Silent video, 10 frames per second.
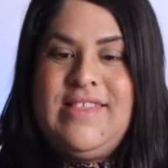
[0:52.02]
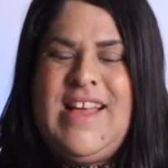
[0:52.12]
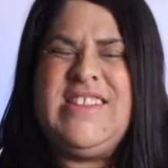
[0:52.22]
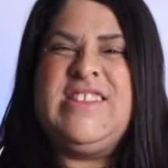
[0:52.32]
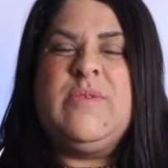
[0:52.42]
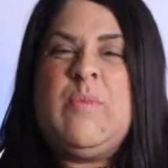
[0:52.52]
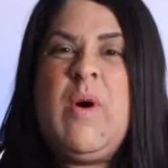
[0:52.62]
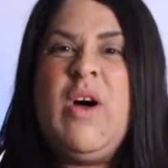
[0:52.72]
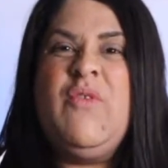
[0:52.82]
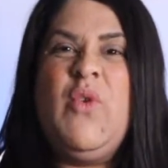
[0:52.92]
That
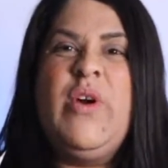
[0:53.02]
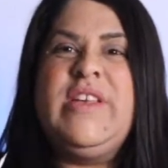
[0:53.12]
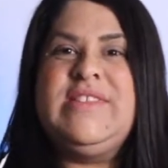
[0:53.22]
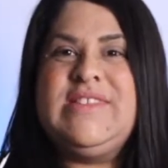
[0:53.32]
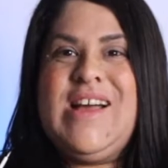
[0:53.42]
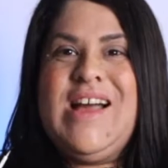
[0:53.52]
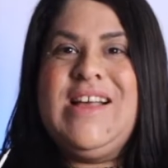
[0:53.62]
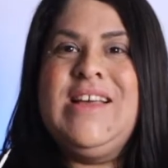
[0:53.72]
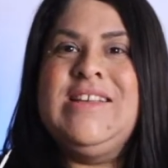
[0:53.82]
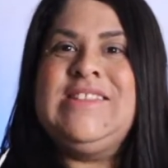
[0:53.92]
small voice
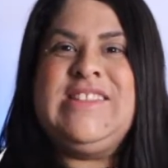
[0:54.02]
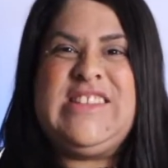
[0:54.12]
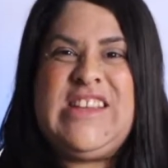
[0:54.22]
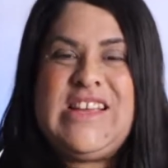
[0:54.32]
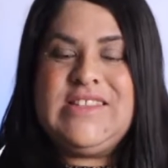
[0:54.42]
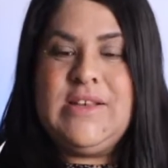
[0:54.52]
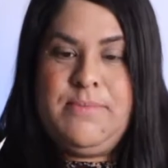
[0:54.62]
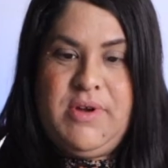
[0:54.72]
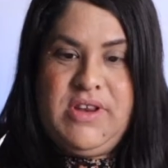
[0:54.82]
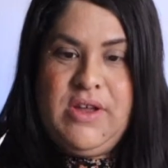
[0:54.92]
that sneaks
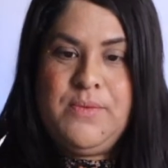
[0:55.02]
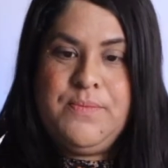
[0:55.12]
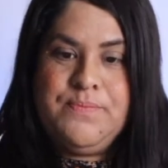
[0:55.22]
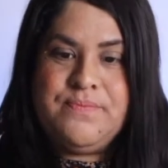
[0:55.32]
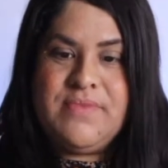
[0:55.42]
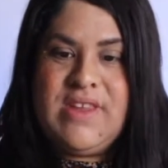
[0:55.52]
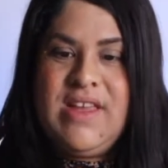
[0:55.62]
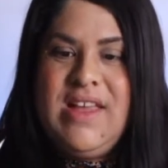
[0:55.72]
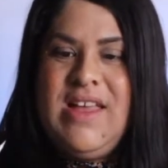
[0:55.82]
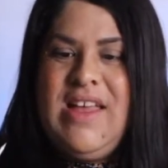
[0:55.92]
up on you.
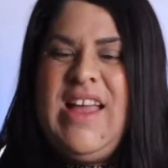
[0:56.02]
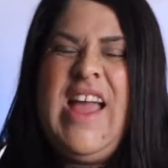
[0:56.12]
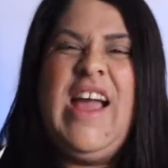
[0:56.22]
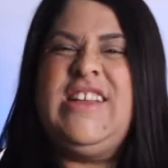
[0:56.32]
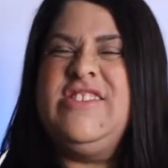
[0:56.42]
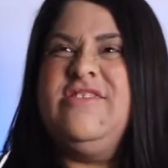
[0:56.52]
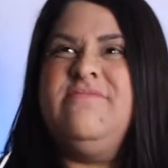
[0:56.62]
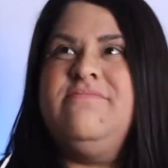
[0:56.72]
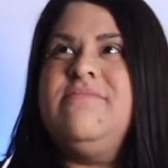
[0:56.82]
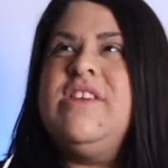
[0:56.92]
And
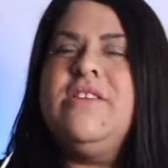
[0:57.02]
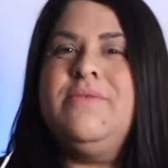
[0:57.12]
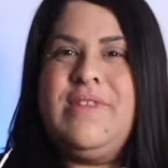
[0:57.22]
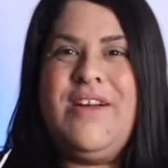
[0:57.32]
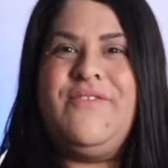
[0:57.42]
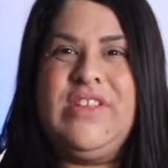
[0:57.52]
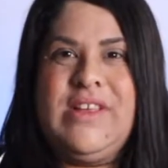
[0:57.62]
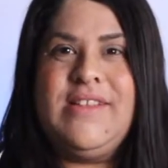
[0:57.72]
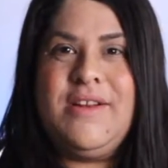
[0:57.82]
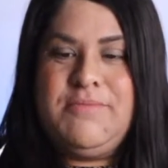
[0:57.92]
you know that
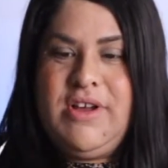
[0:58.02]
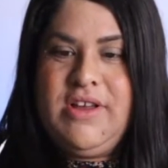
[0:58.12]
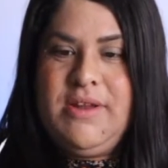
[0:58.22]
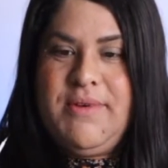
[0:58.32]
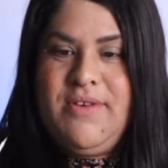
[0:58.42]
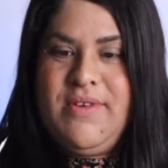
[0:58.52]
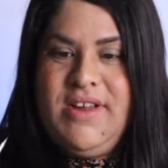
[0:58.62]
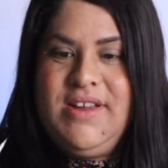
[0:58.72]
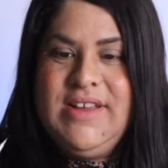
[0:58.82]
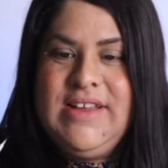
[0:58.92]
feeling that I'm talking about,
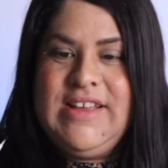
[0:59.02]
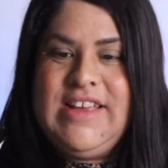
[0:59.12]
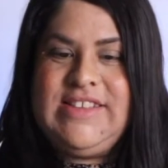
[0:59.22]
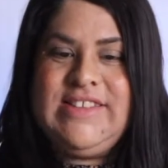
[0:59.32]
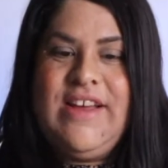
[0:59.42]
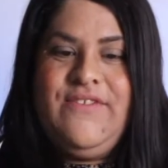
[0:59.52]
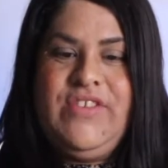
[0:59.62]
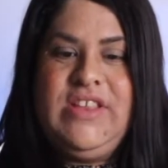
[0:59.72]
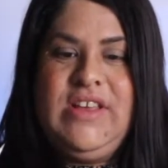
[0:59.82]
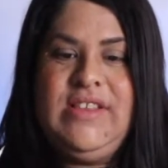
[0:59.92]
right? It's that
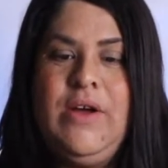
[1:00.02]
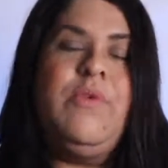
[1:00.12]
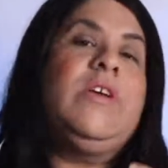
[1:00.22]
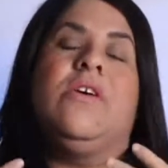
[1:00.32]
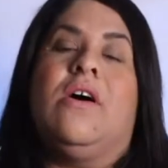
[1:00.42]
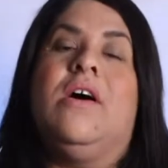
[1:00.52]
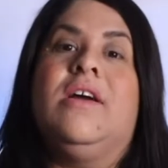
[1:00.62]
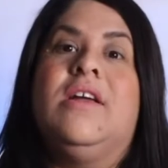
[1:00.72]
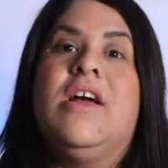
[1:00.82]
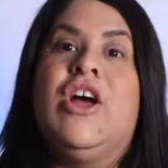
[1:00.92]
feeling that when
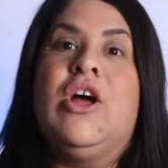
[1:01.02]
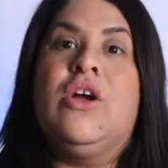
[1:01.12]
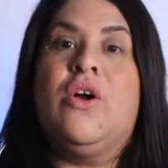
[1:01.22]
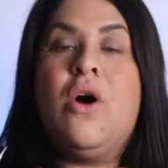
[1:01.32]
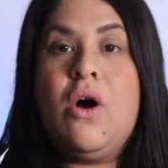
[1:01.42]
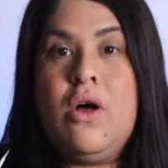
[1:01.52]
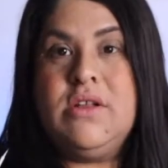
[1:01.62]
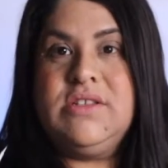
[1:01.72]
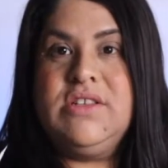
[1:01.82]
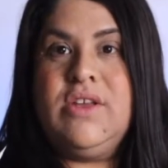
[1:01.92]
God
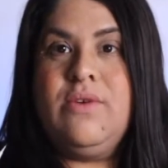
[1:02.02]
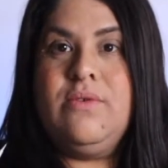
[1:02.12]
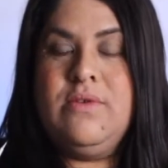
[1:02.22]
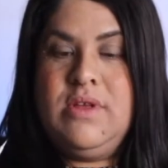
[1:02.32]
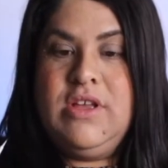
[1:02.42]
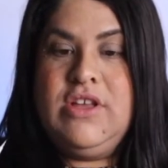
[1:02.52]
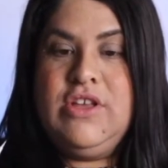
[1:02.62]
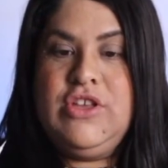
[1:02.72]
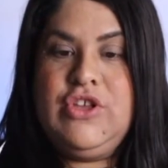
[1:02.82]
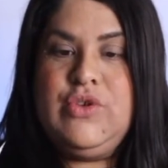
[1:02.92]
calls you,
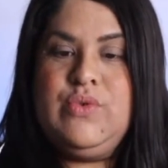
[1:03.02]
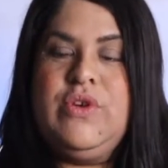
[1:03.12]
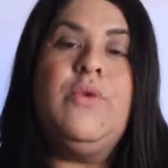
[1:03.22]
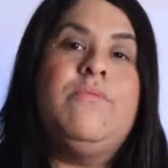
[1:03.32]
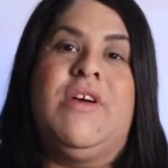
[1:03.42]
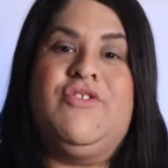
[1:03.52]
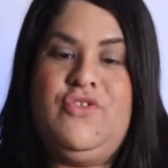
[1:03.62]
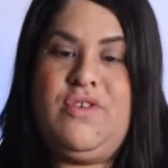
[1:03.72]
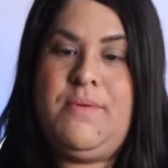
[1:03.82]
you don't measure